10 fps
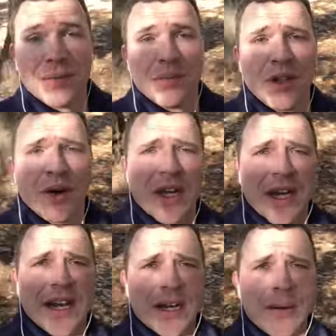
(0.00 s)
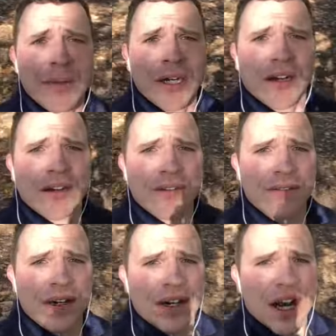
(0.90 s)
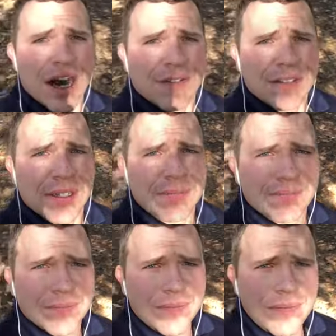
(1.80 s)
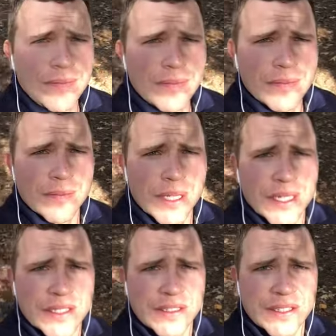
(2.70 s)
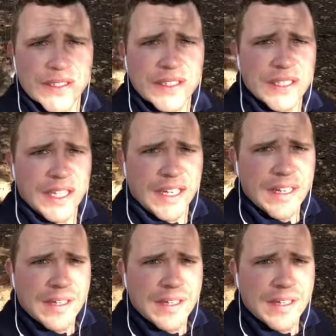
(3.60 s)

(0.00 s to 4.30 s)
Yogi and I come here very often because you can see